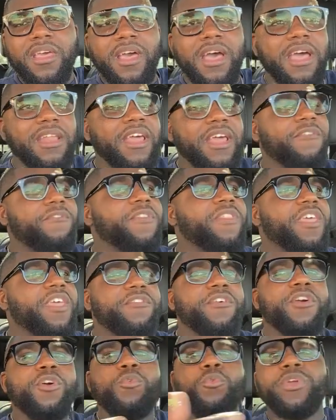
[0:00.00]
And I've
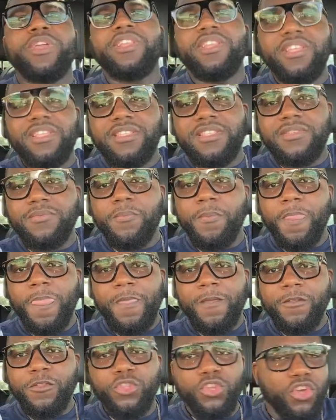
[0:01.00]
never witnessed
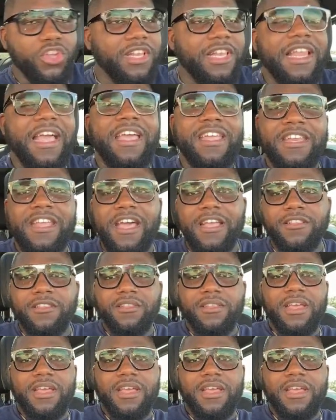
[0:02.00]
nothing like that.